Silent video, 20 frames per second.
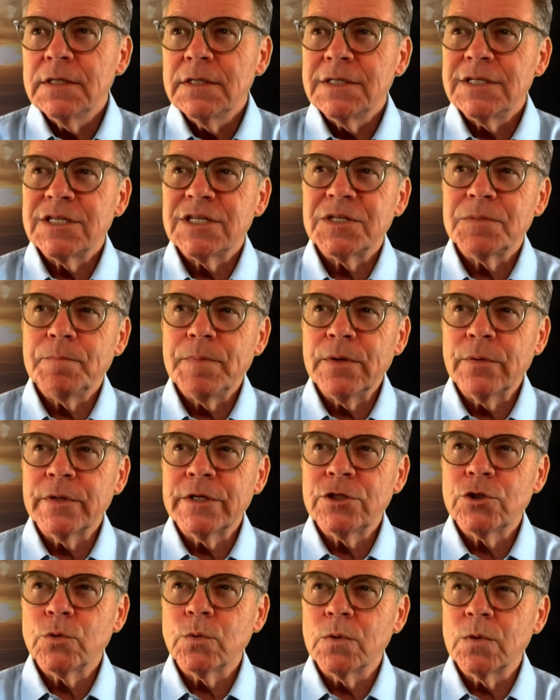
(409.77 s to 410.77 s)

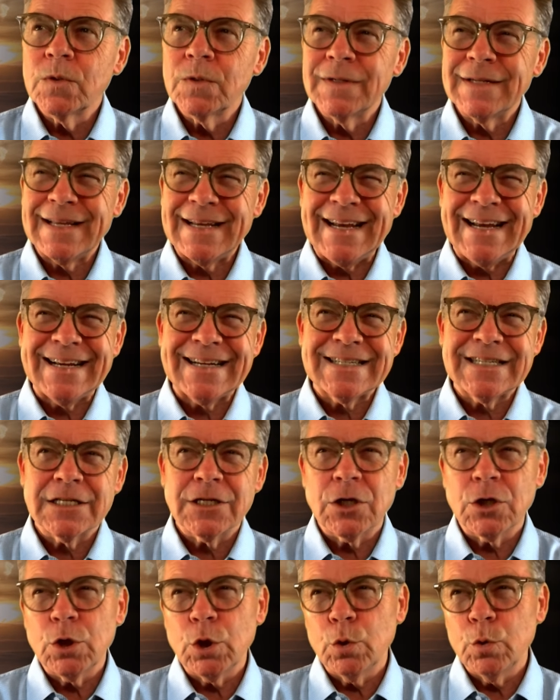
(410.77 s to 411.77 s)
spiritual
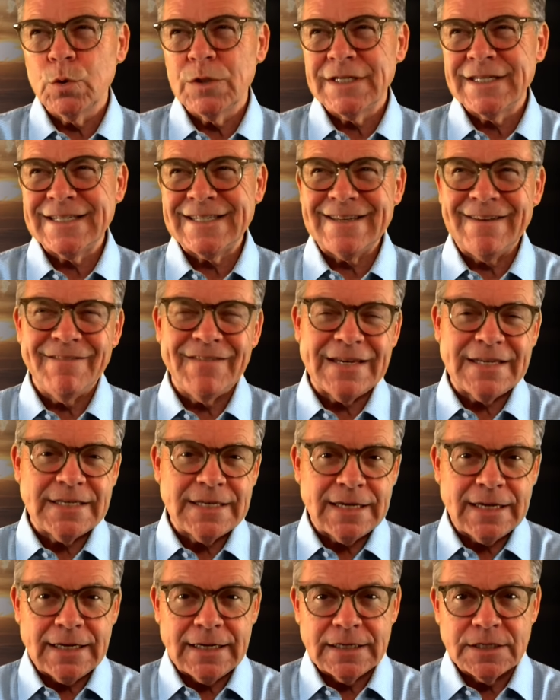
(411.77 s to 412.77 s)

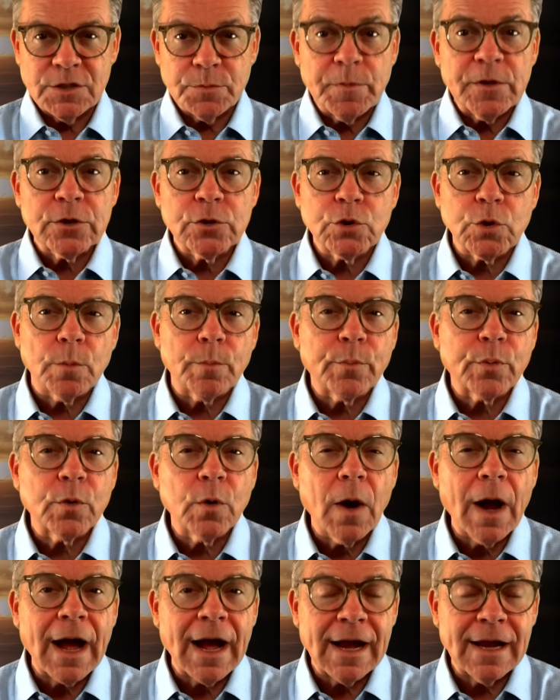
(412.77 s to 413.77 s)
exclusivity, spiritual
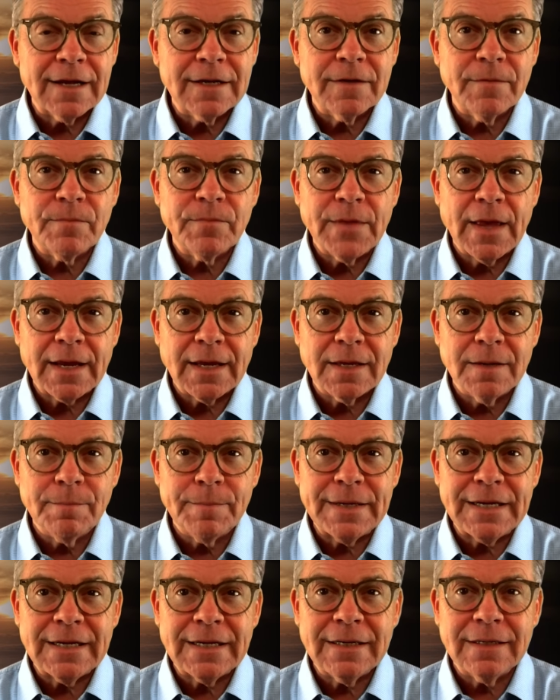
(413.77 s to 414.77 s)
pride that can
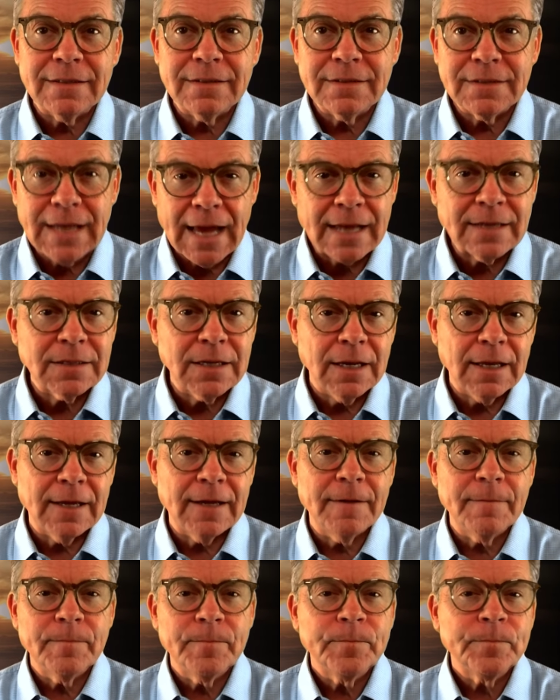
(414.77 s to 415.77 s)
be
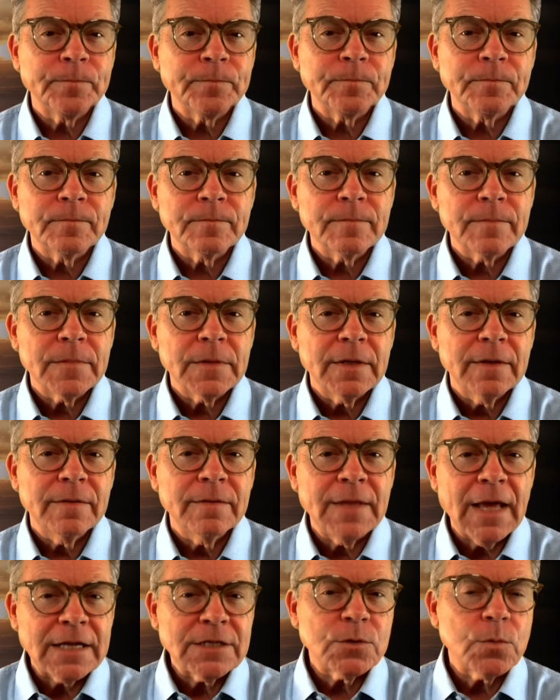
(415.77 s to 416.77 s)
deadly.
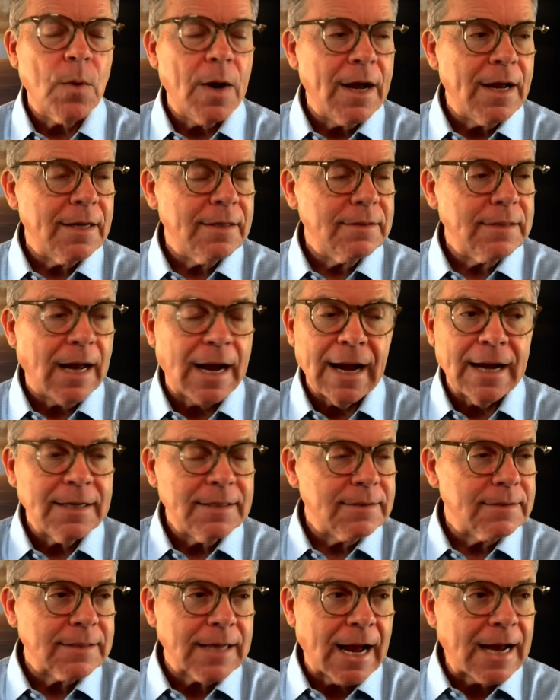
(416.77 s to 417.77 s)
That's why
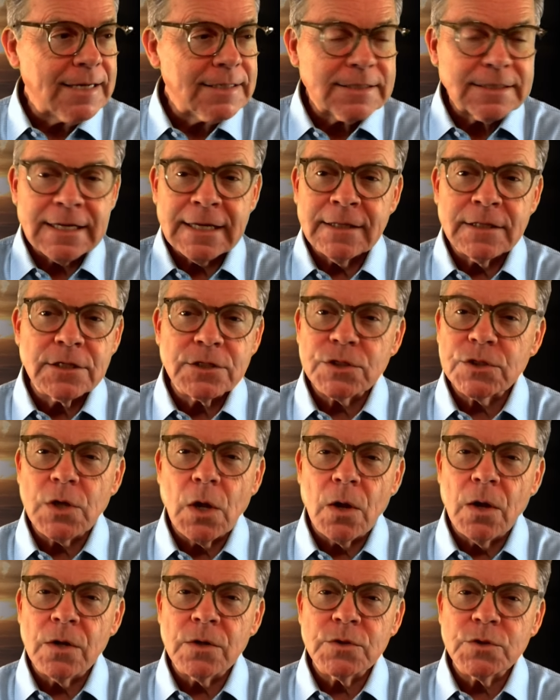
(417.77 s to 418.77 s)
I sing the
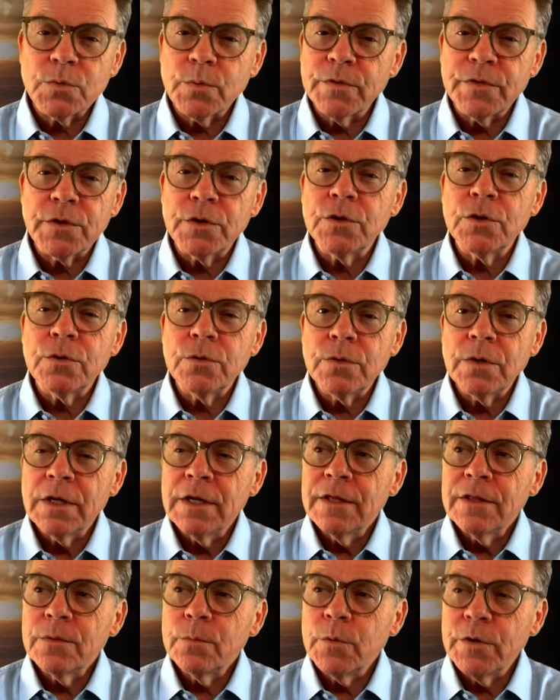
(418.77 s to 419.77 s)
songs with the
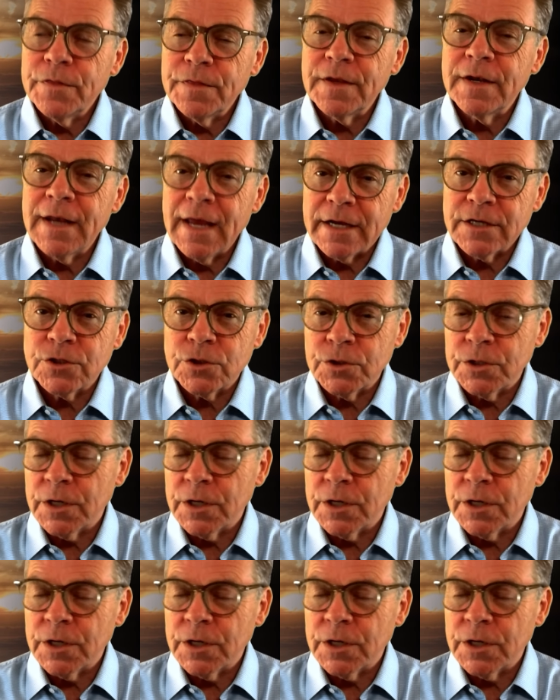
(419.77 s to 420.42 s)
next